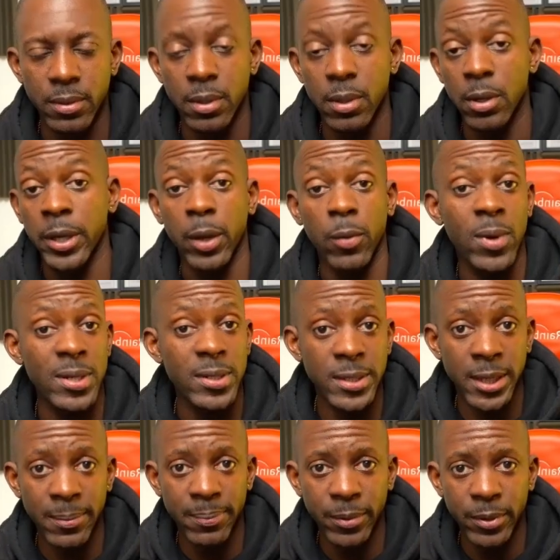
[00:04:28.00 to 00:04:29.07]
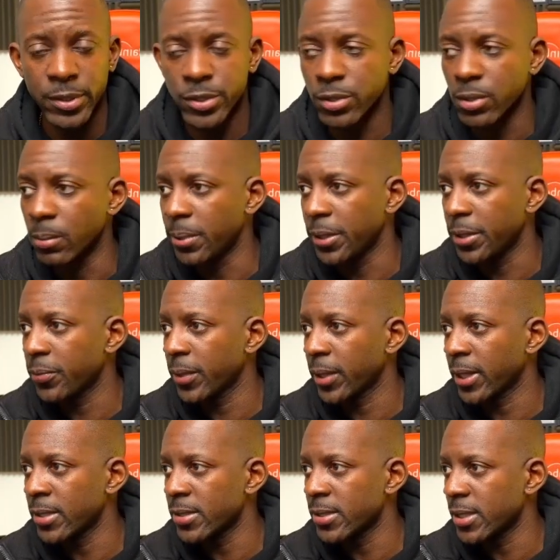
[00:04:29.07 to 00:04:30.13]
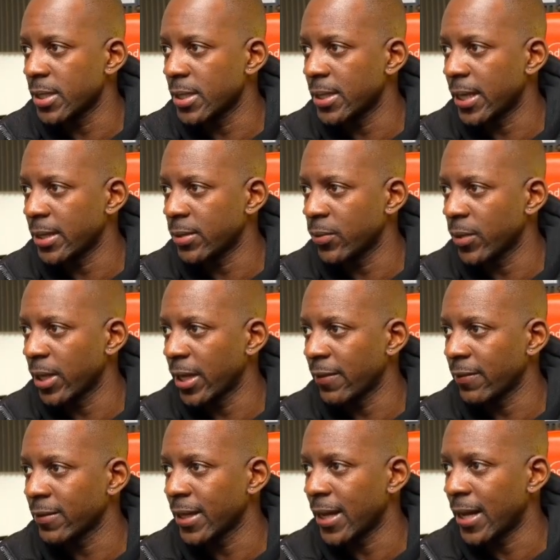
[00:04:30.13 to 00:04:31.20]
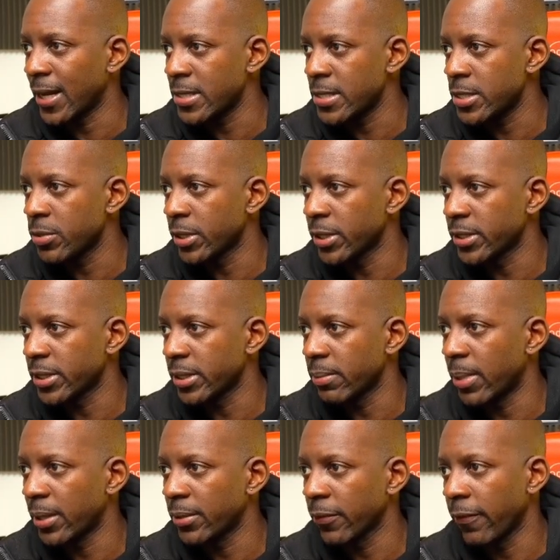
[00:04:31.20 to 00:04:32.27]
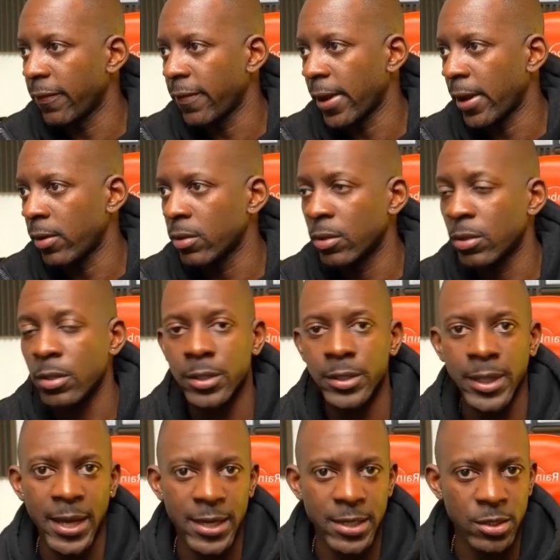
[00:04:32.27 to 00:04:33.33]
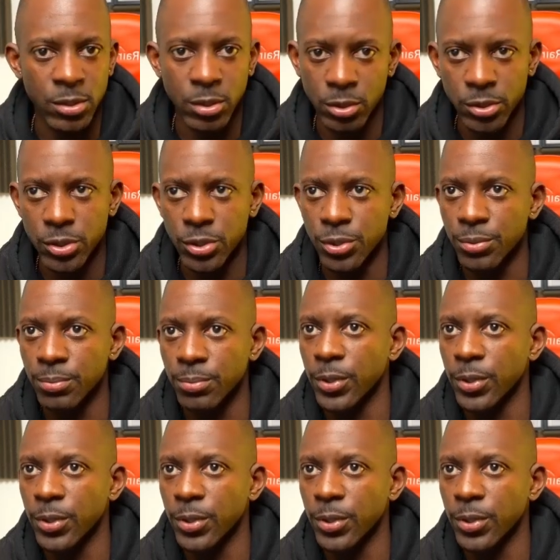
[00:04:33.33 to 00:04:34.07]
Okay, once the upload is completed, we can see that we have the ISE URT bundle file on ISE node 2.